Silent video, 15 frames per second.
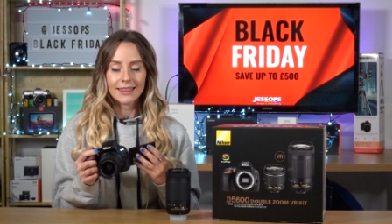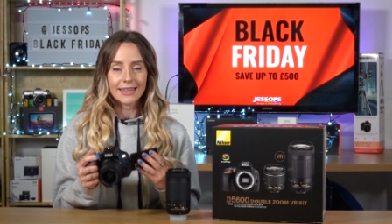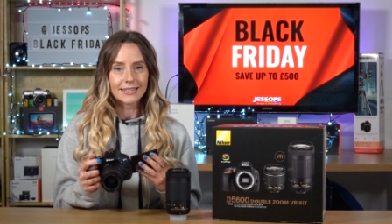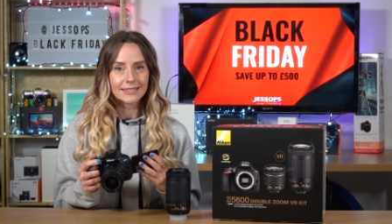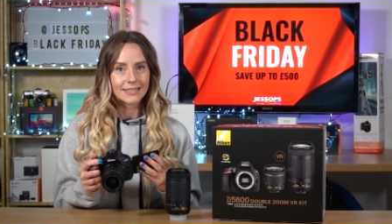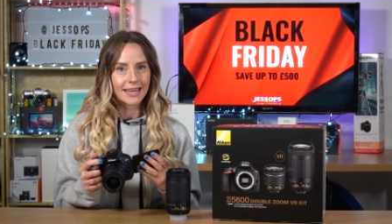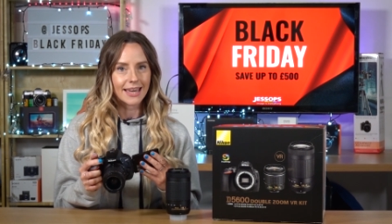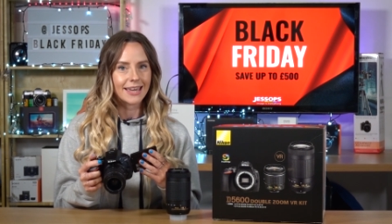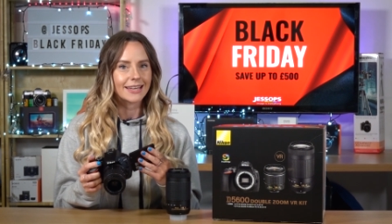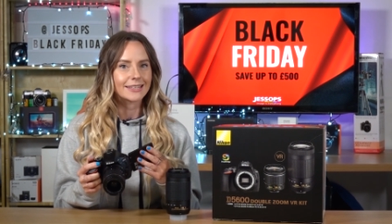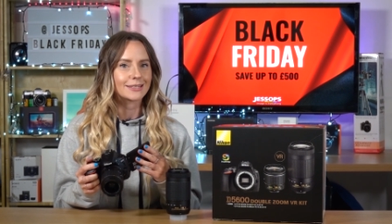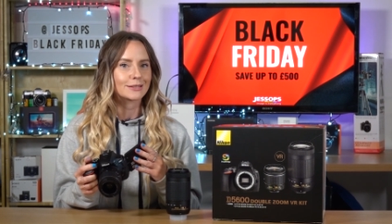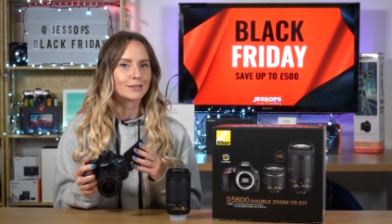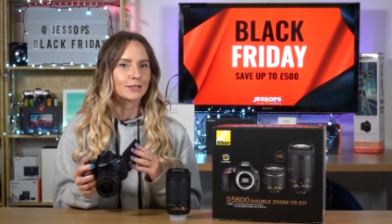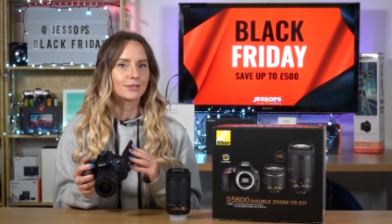This kit
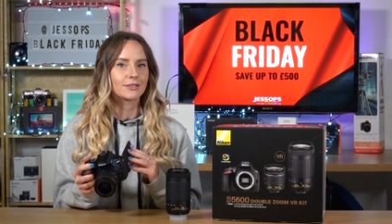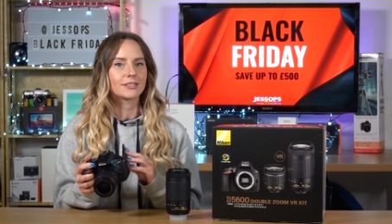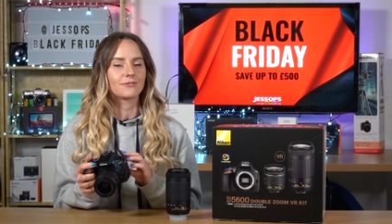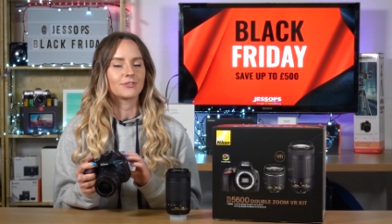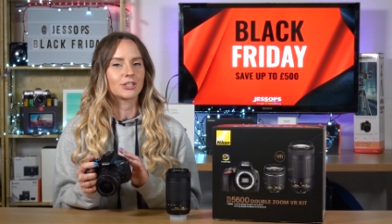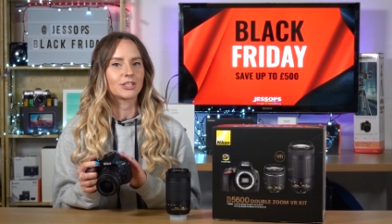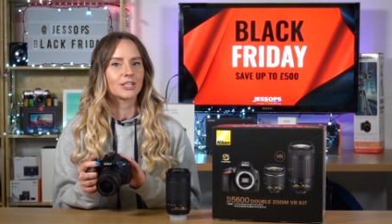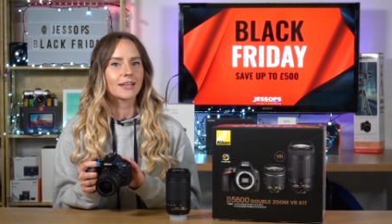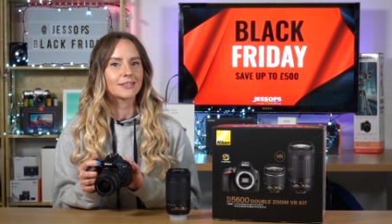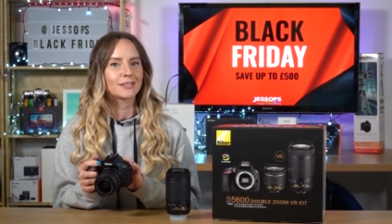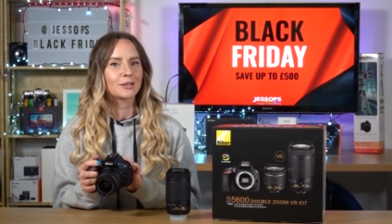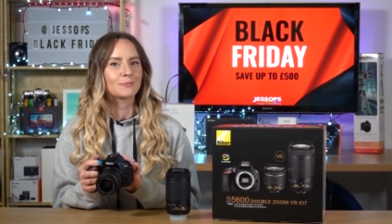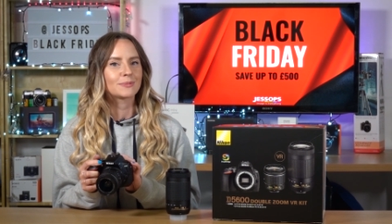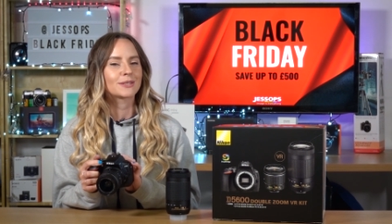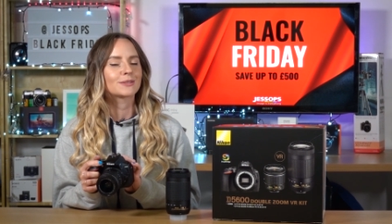is exclusive to
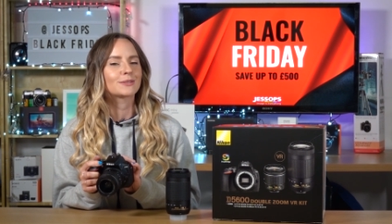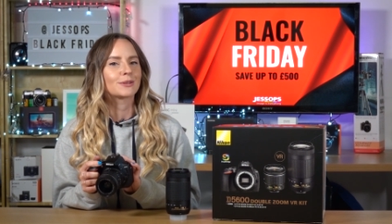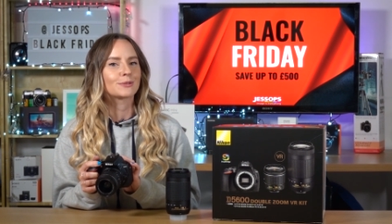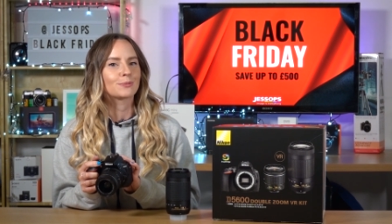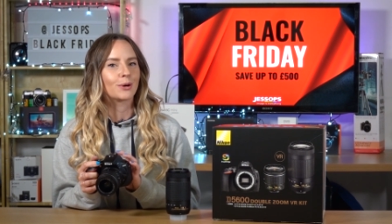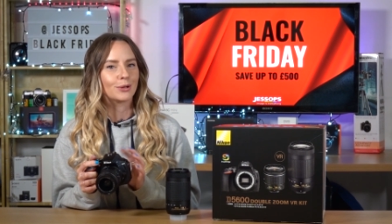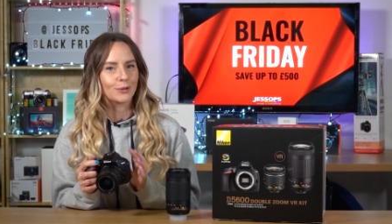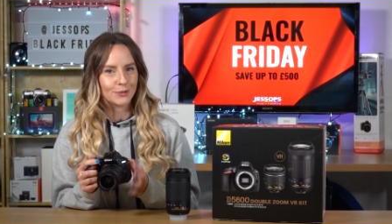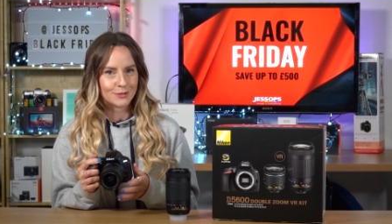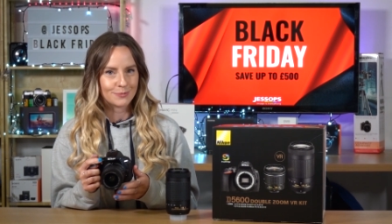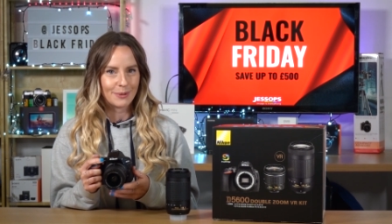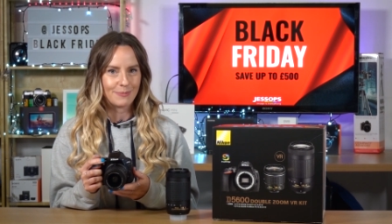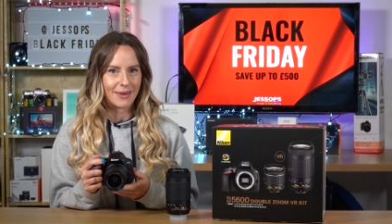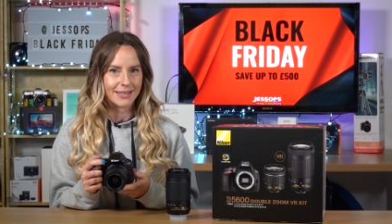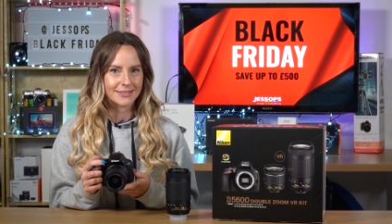Jessops, so it's one not to
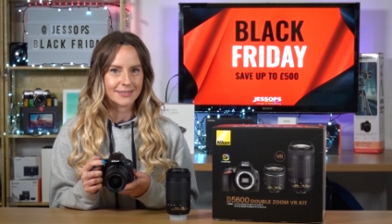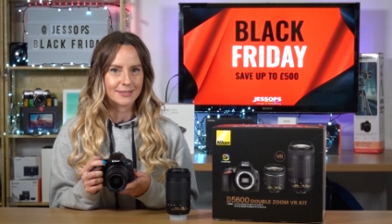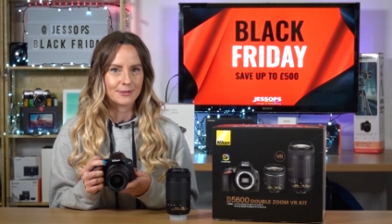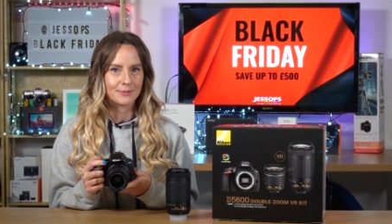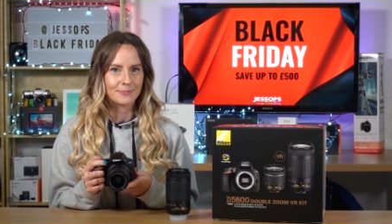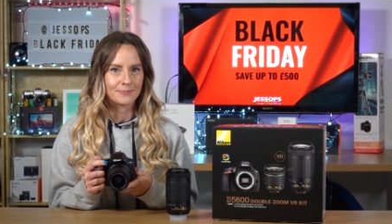be missed.